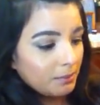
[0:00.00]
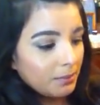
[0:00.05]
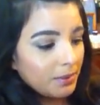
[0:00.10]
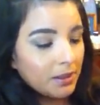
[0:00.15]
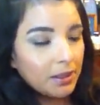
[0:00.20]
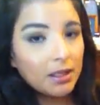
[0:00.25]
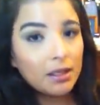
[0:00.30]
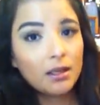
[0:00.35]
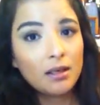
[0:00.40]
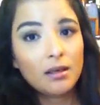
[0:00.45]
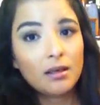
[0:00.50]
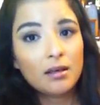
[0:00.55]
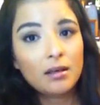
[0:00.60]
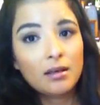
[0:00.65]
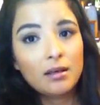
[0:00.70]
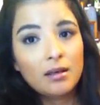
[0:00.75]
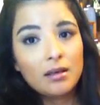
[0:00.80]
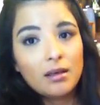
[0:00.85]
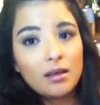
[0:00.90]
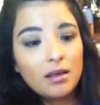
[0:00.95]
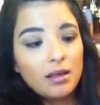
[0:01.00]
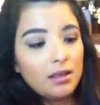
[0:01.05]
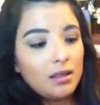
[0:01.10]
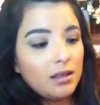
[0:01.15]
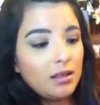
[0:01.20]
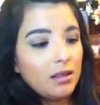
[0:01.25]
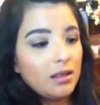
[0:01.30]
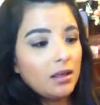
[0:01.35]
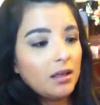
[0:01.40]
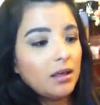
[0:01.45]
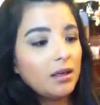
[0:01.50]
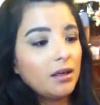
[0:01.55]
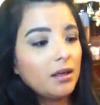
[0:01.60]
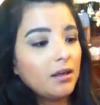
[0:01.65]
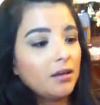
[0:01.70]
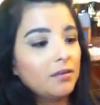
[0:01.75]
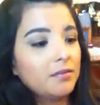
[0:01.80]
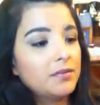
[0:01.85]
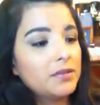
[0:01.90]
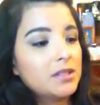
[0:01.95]
but I
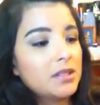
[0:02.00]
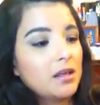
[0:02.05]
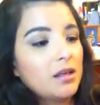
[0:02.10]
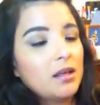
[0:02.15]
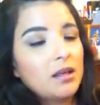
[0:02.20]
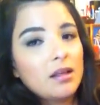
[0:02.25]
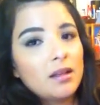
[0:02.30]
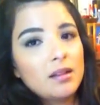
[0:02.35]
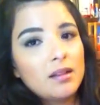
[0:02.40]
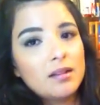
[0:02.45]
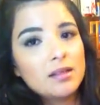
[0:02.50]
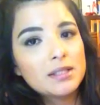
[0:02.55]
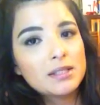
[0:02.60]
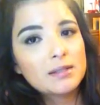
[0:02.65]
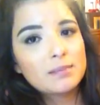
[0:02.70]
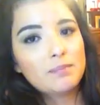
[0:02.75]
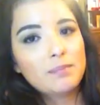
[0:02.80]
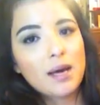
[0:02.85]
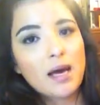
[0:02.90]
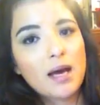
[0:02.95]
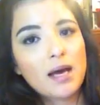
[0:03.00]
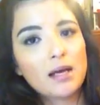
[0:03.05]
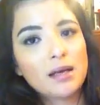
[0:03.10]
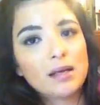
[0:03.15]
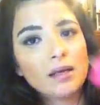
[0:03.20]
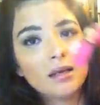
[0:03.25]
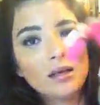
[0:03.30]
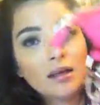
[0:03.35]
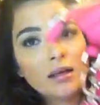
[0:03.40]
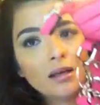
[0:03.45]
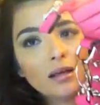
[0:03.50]
loved this bag.